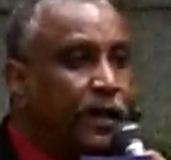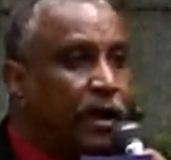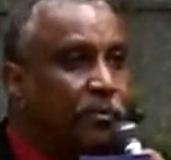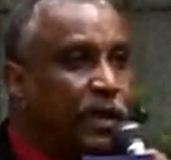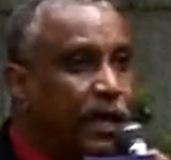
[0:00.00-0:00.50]

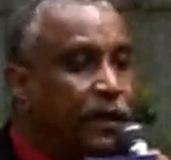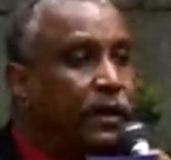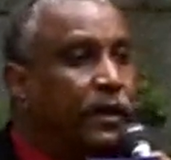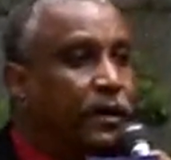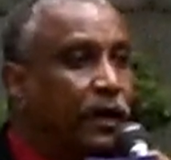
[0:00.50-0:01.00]
I'm
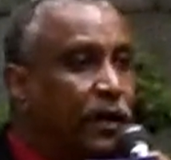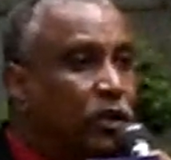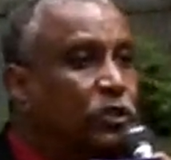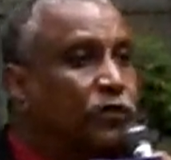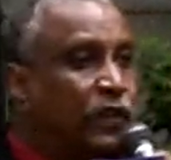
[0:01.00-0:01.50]
learning a
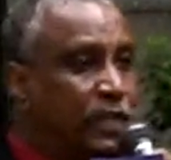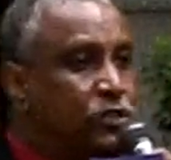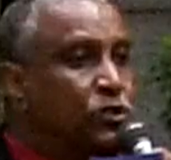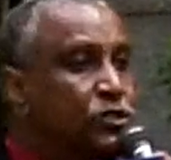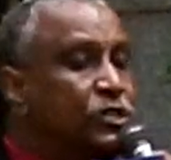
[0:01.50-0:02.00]
lot of
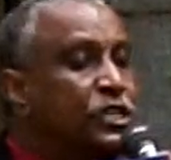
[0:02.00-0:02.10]
lessons,